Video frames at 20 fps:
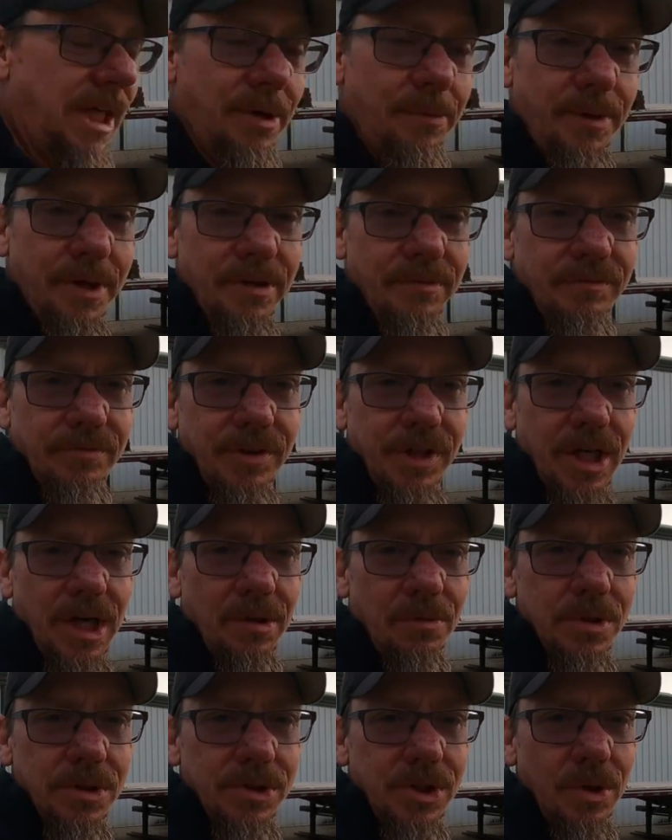Now we can
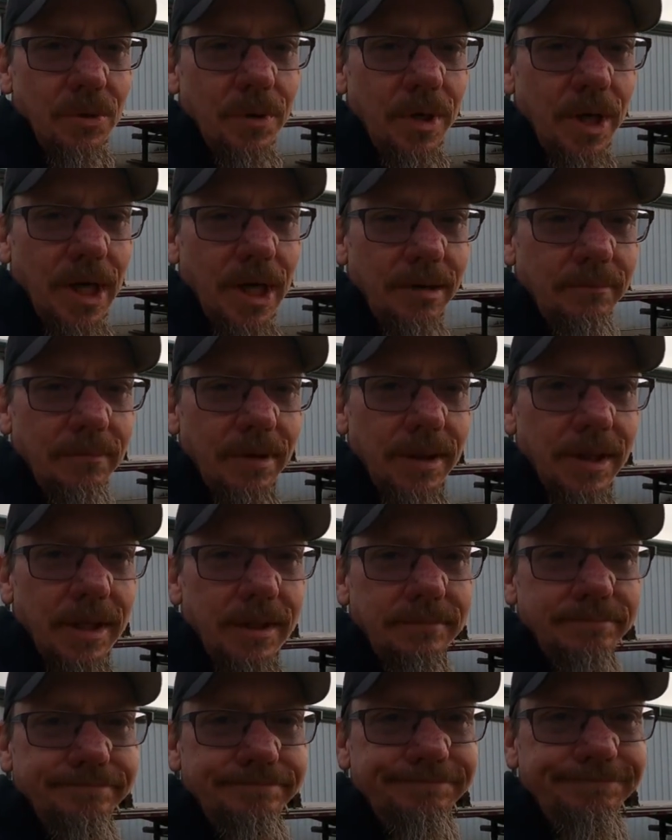figure out what's going on with
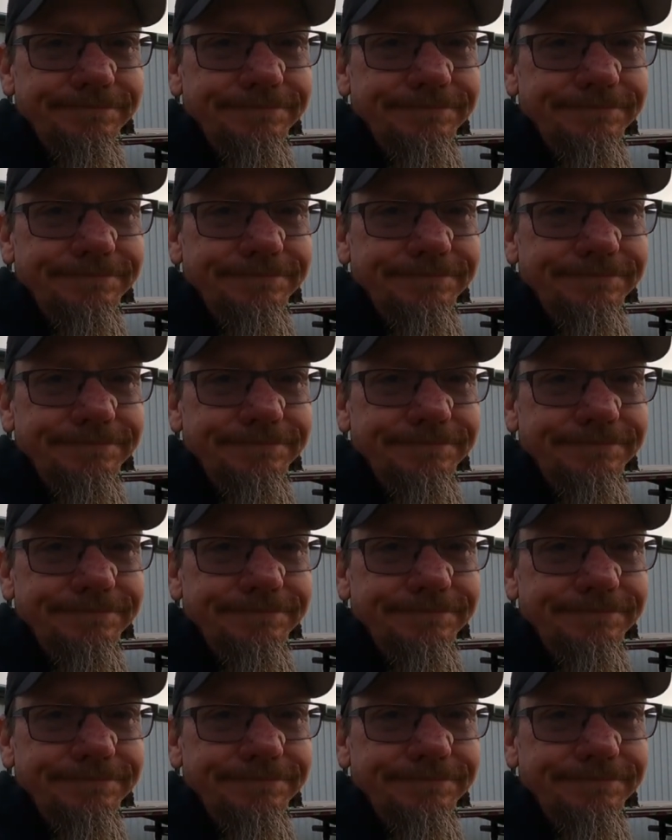it.